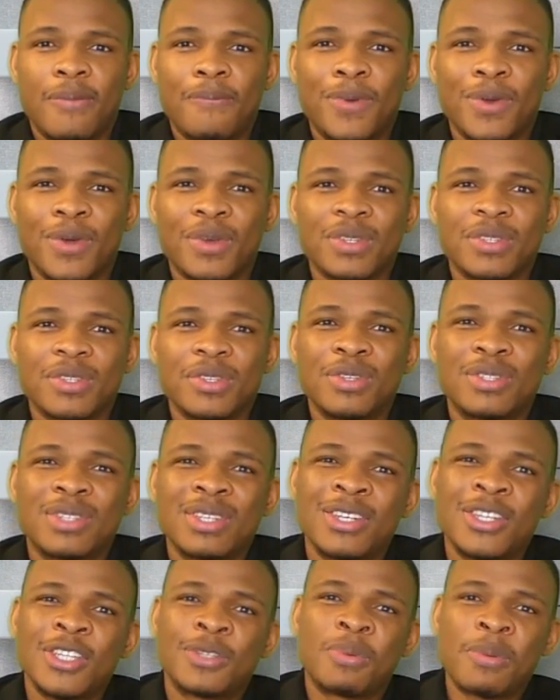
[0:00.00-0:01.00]
Because you
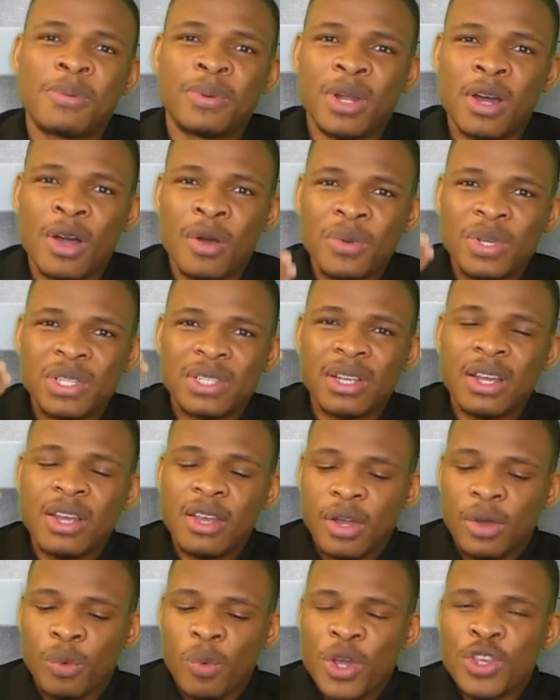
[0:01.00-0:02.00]
see these people that always
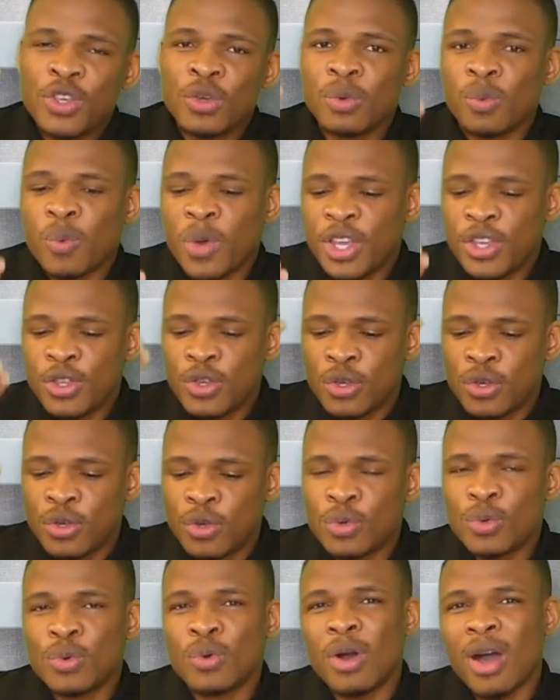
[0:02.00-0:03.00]
when you when
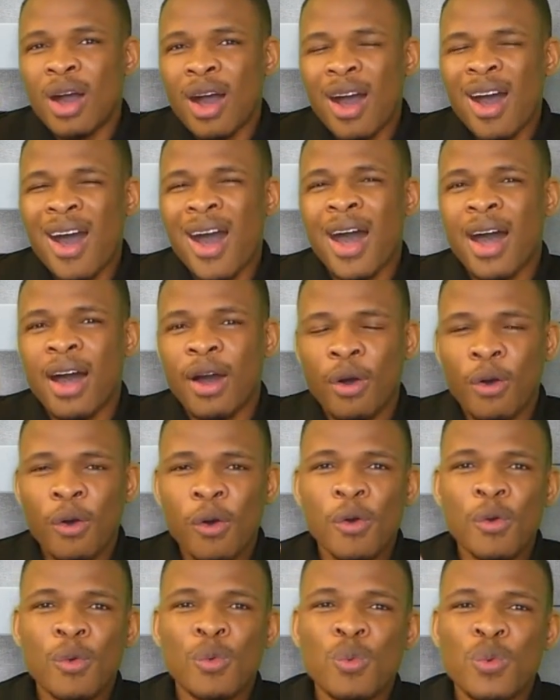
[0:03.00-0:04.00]
you are
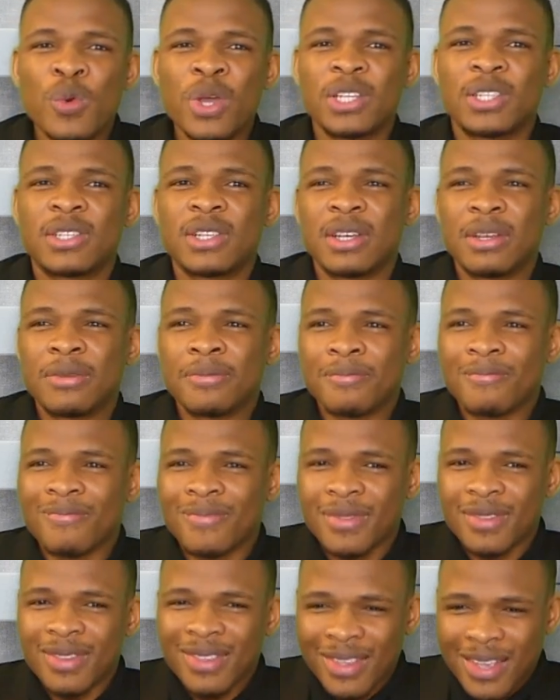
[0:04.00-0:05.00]
always
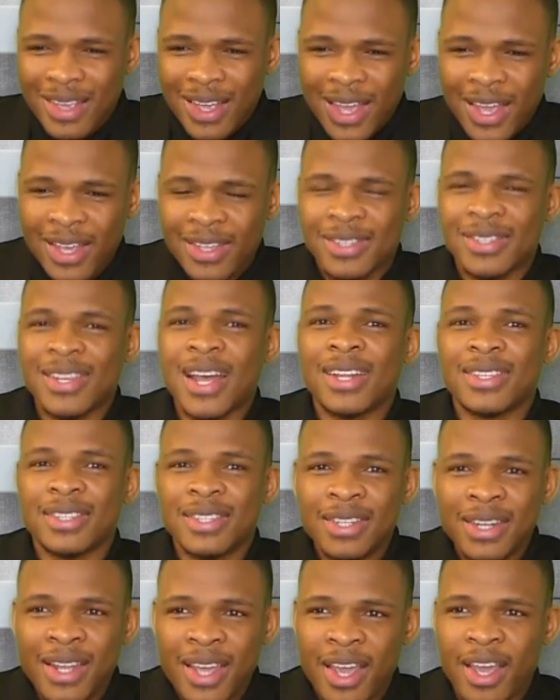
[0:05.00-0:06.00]

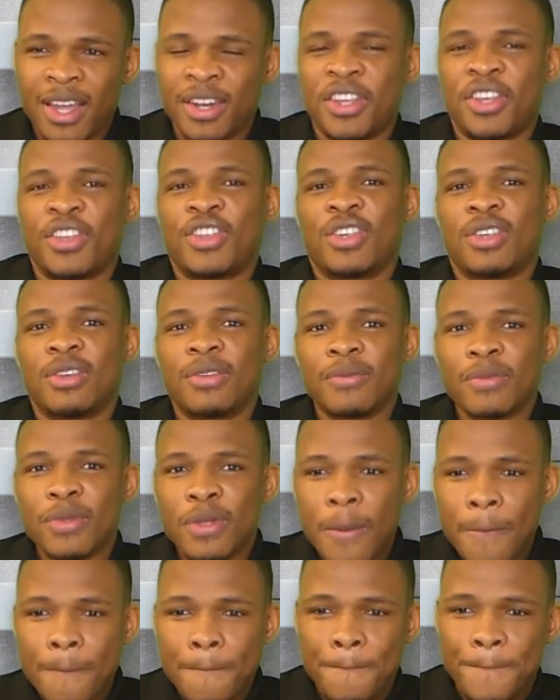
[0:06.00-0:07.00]
exerting energy
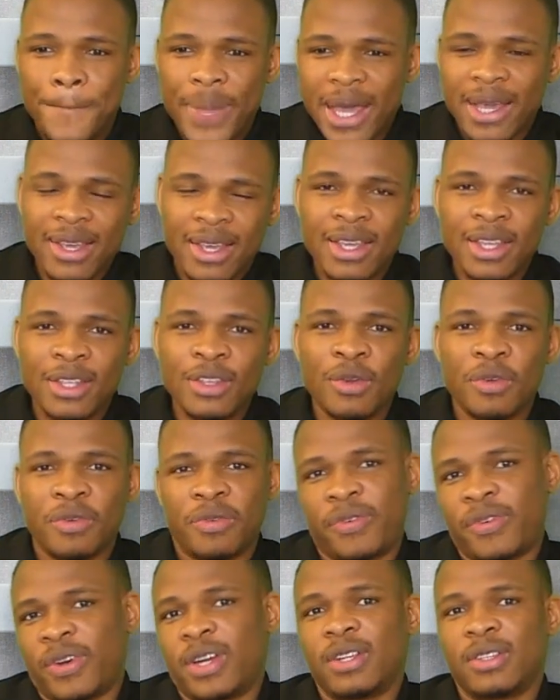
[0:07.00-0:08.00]
begging your
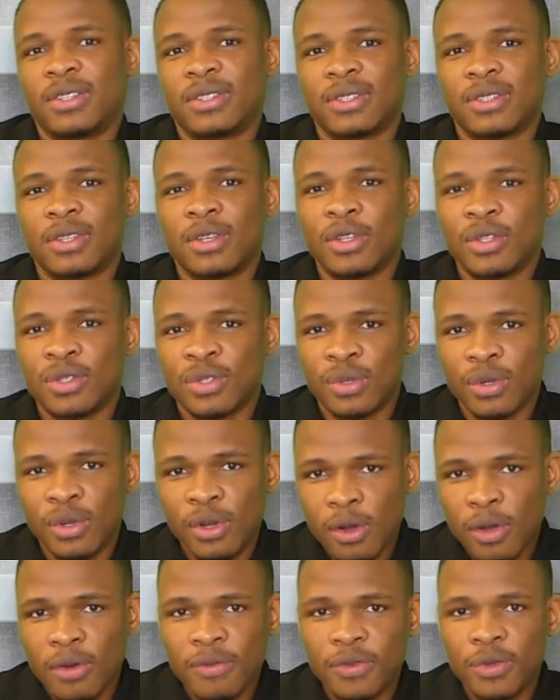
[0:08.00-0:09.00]
friends to
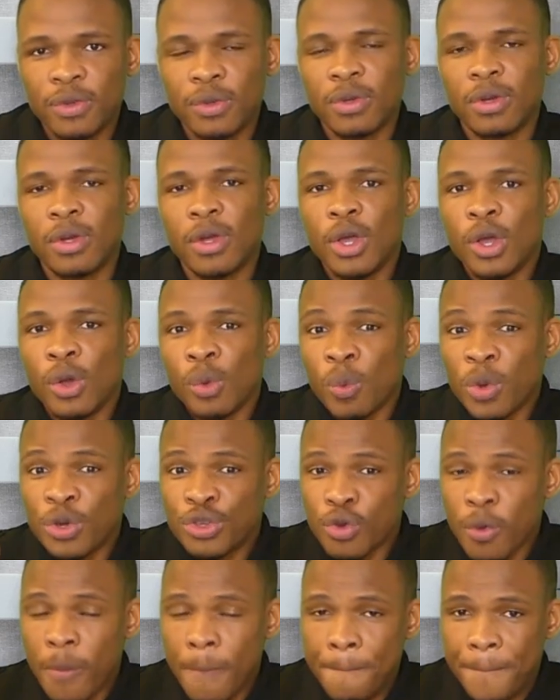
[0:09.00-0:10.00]
love you,
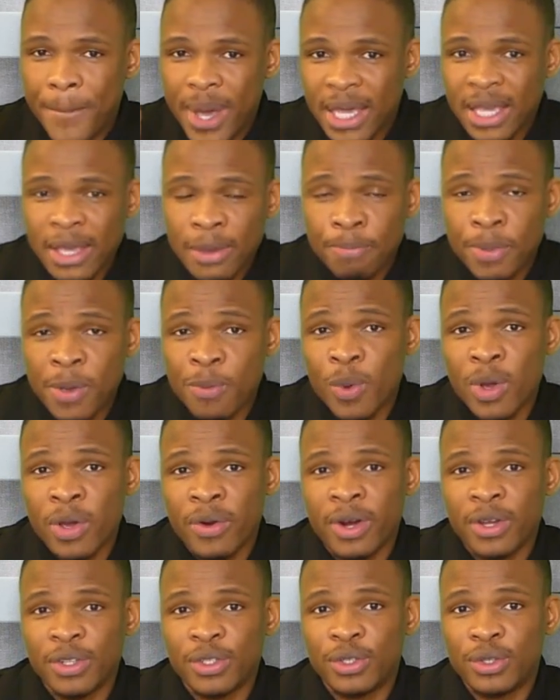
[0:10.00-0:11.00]
when you're begging people
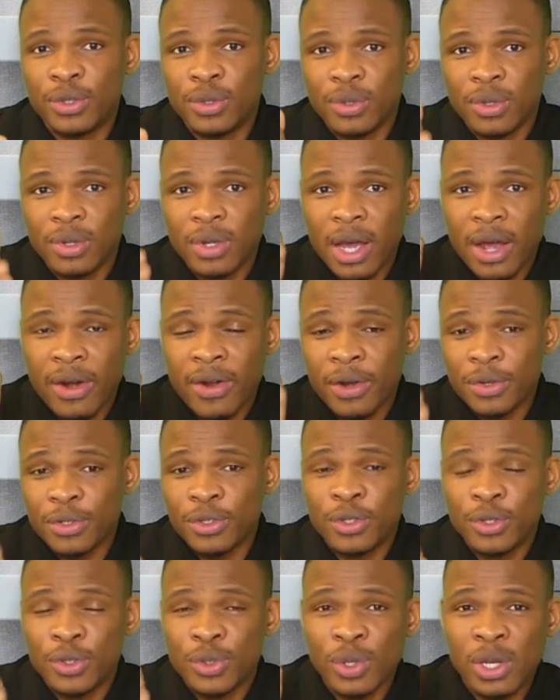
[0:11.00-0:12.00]
around you,
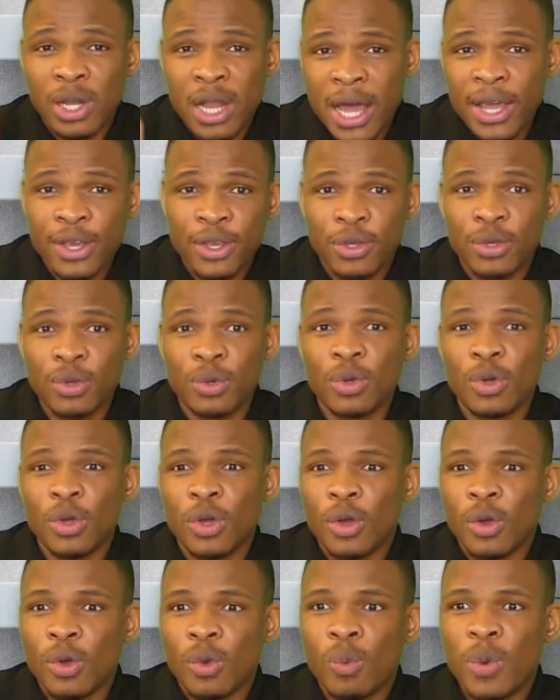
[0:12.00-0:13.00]
around you to like you,
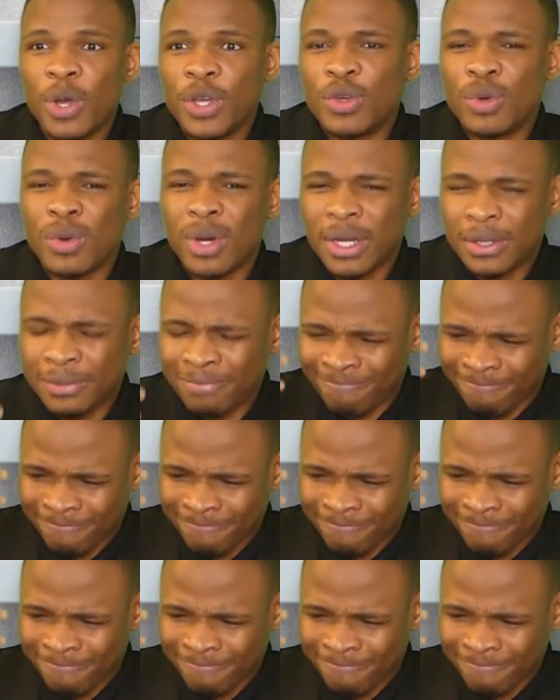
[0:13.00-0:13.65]
when you are